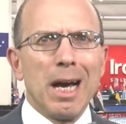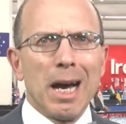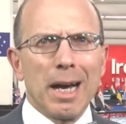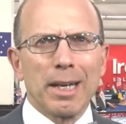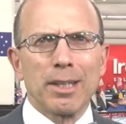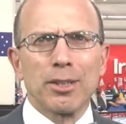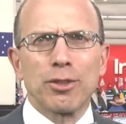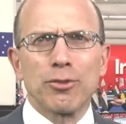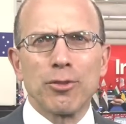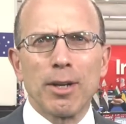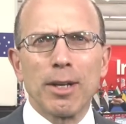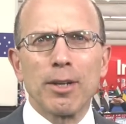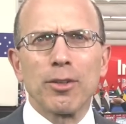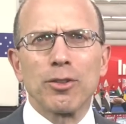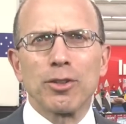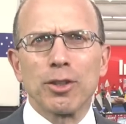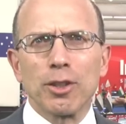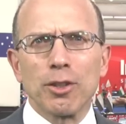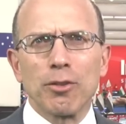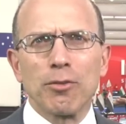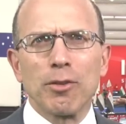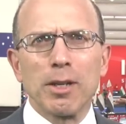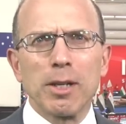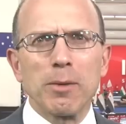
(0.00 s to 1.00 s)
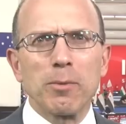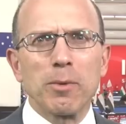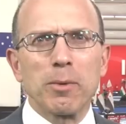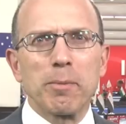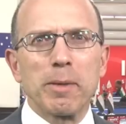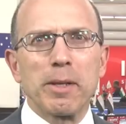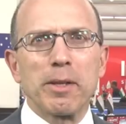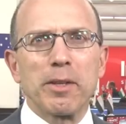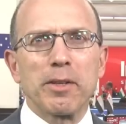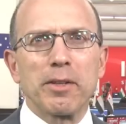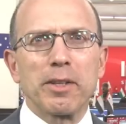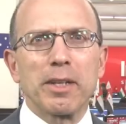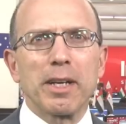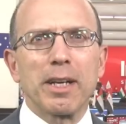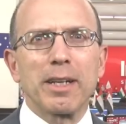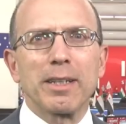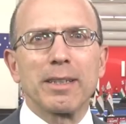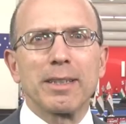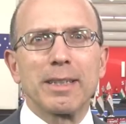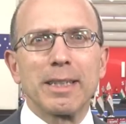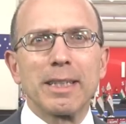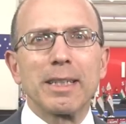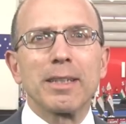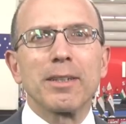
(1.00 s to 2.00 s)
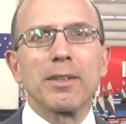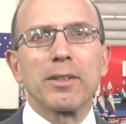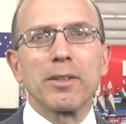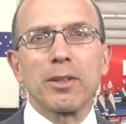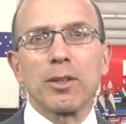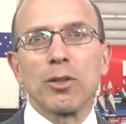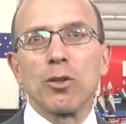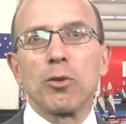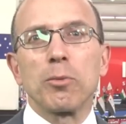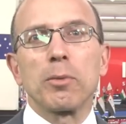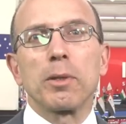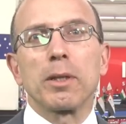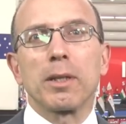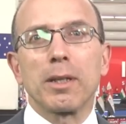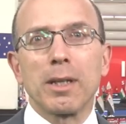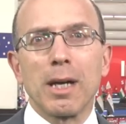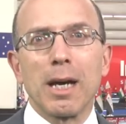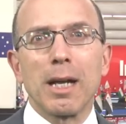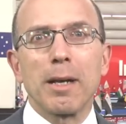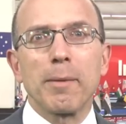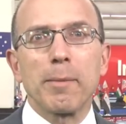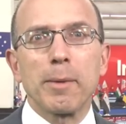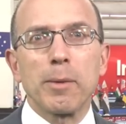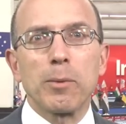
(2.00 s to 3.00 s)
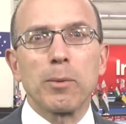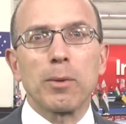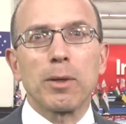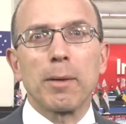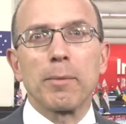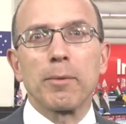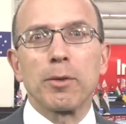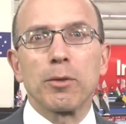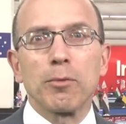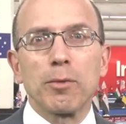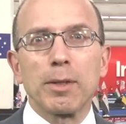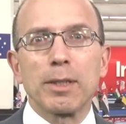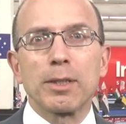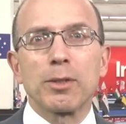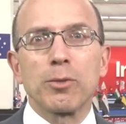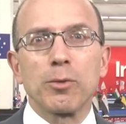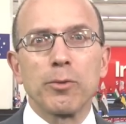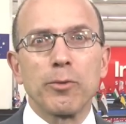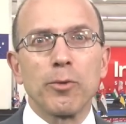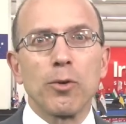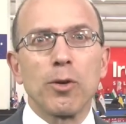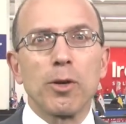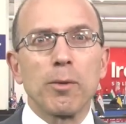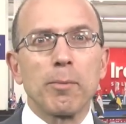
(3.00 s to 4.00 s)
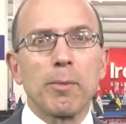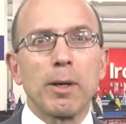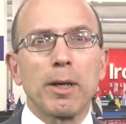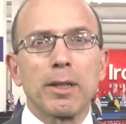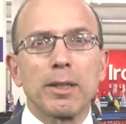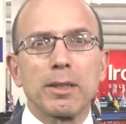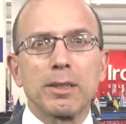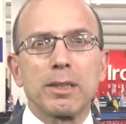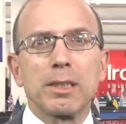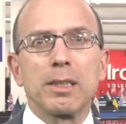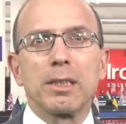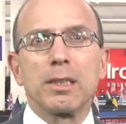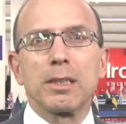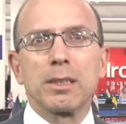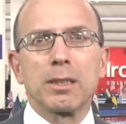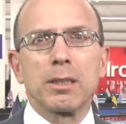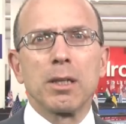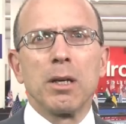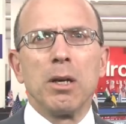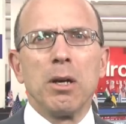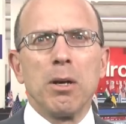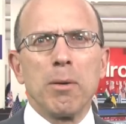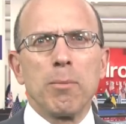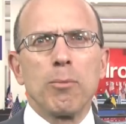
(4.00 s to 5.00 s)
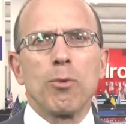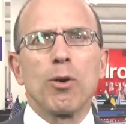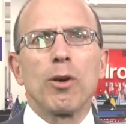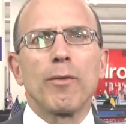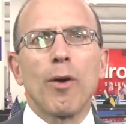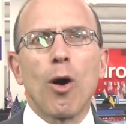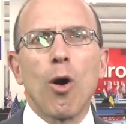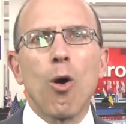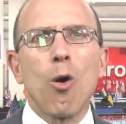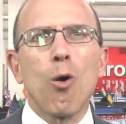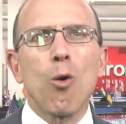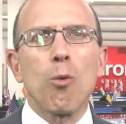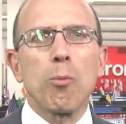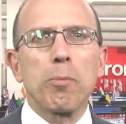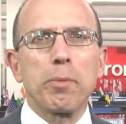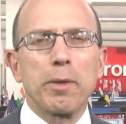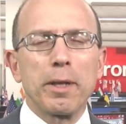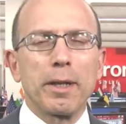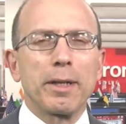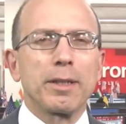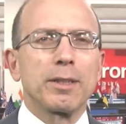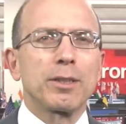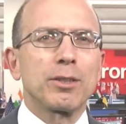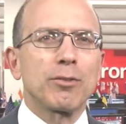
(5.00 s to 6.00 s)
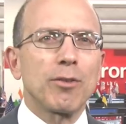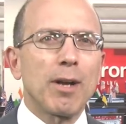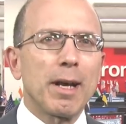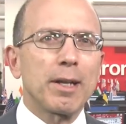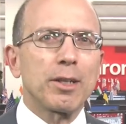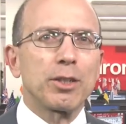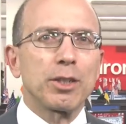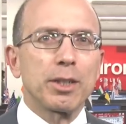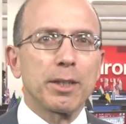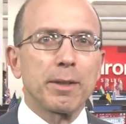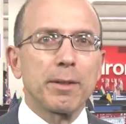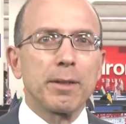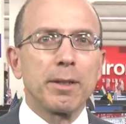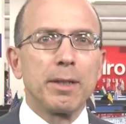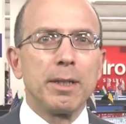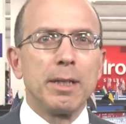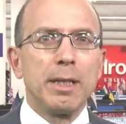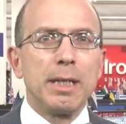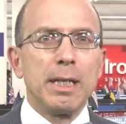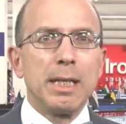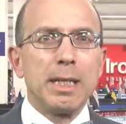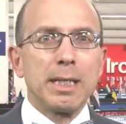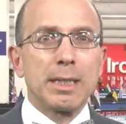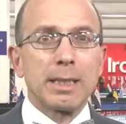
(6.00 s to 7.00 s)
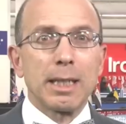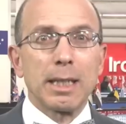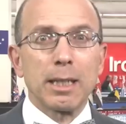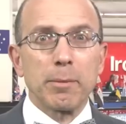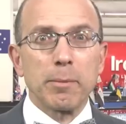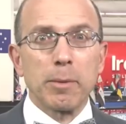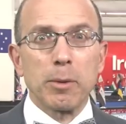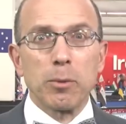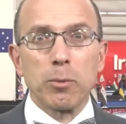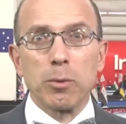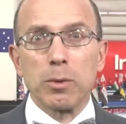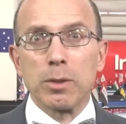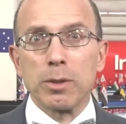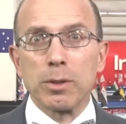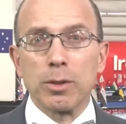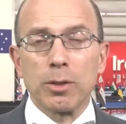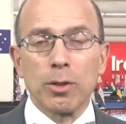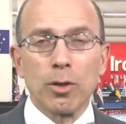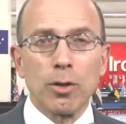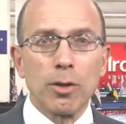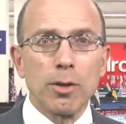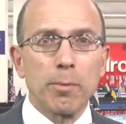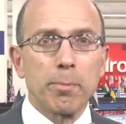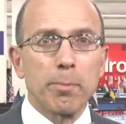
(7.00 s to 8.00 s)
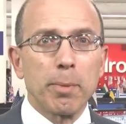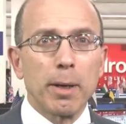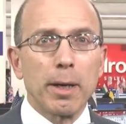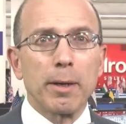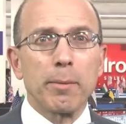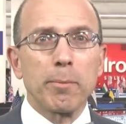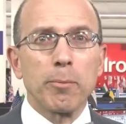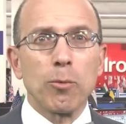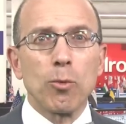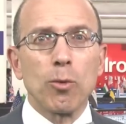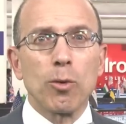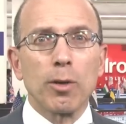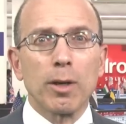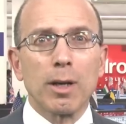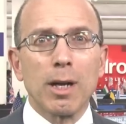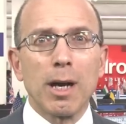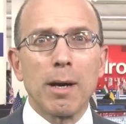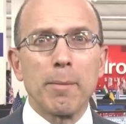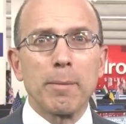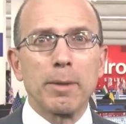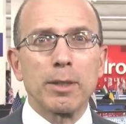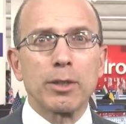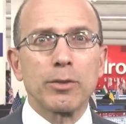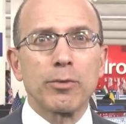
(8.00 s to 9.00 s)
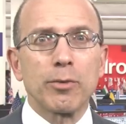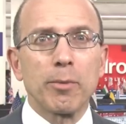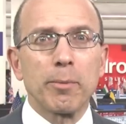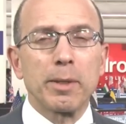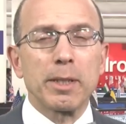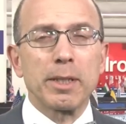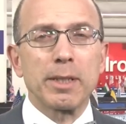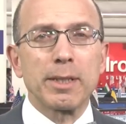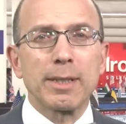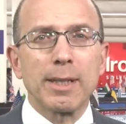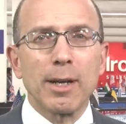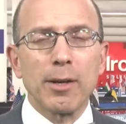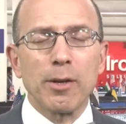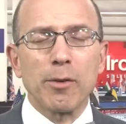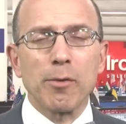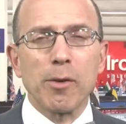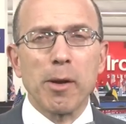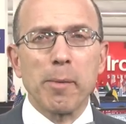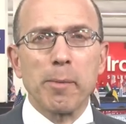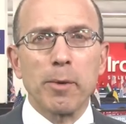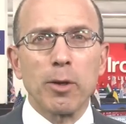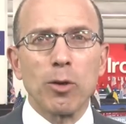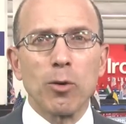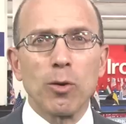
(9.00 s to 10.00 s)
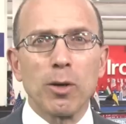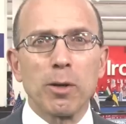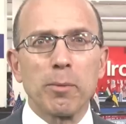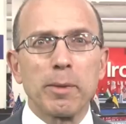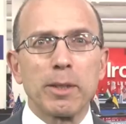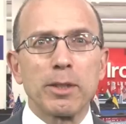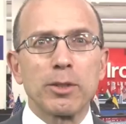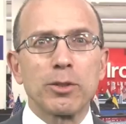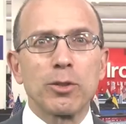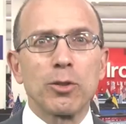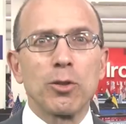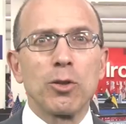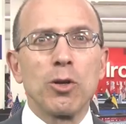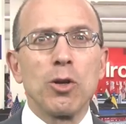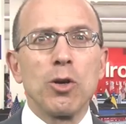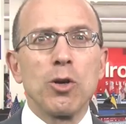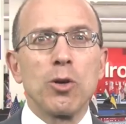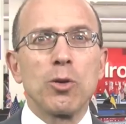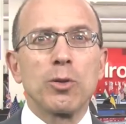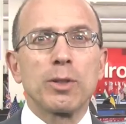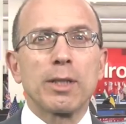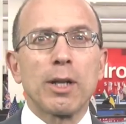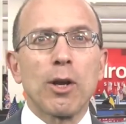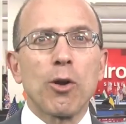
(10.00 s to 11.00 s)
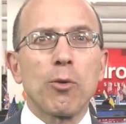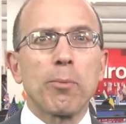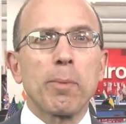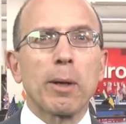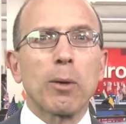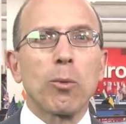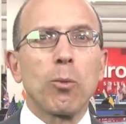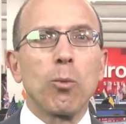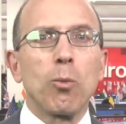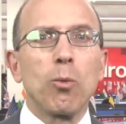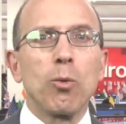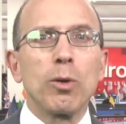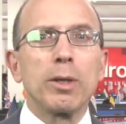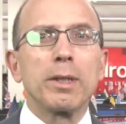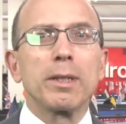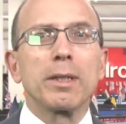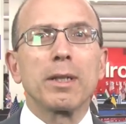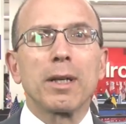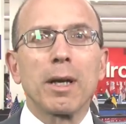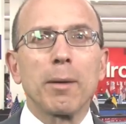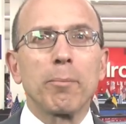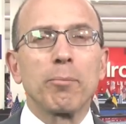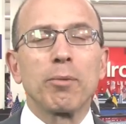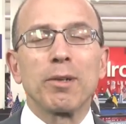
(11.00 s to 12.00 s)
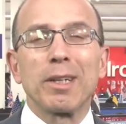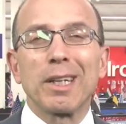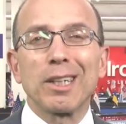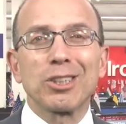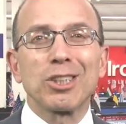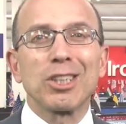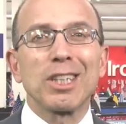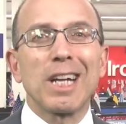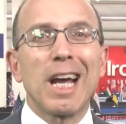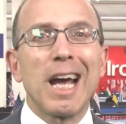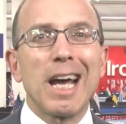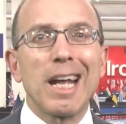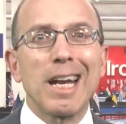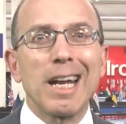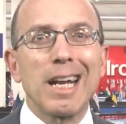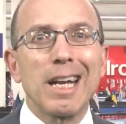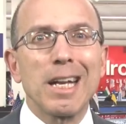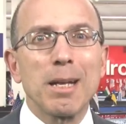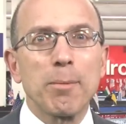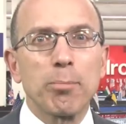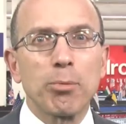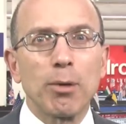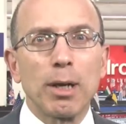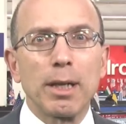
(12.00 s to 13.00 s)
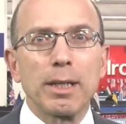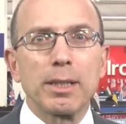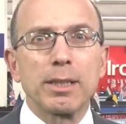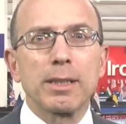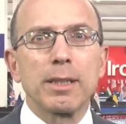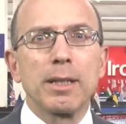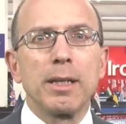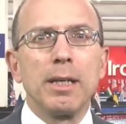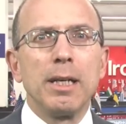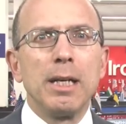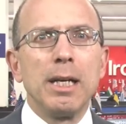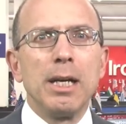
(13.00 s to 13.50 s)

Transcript: I guess traders agreed with me that the idea that the global economy will come to the rescue of oil markets is more of a hope than a strategy. Sentiment was hurt by more comments from the Saudi Arabian oil minister, who said OPEC wouldn't cut production at any price.